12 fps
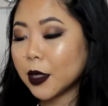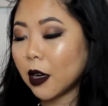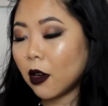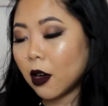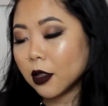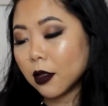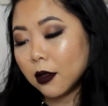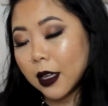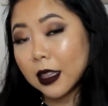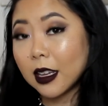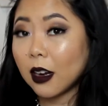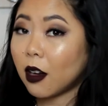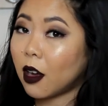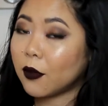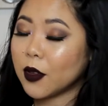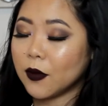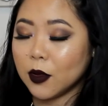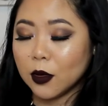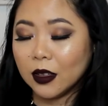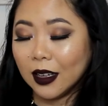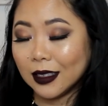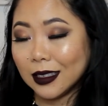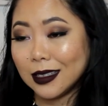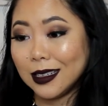I'll also link that off if you'd
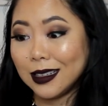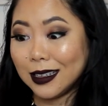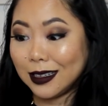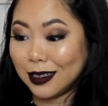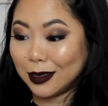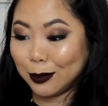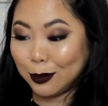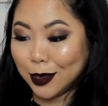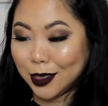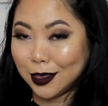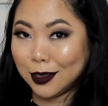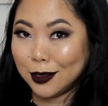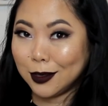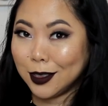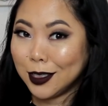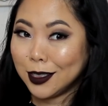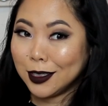like to see that as well.